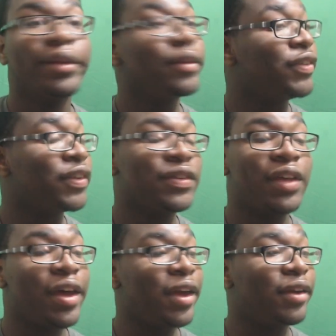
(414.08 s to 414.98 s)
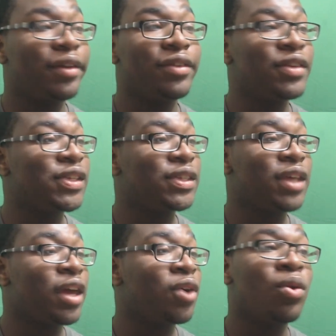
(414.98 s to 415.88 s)
just like just
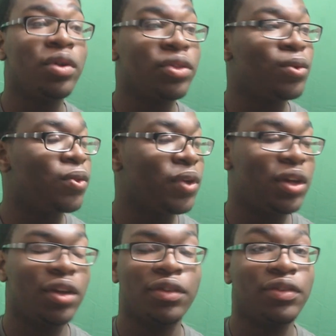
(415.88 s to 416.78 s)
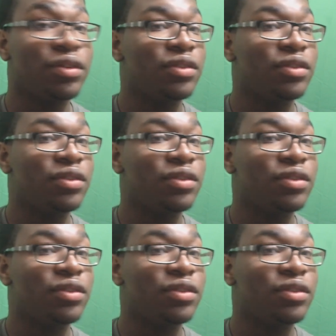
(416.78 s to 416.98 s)
like going through things,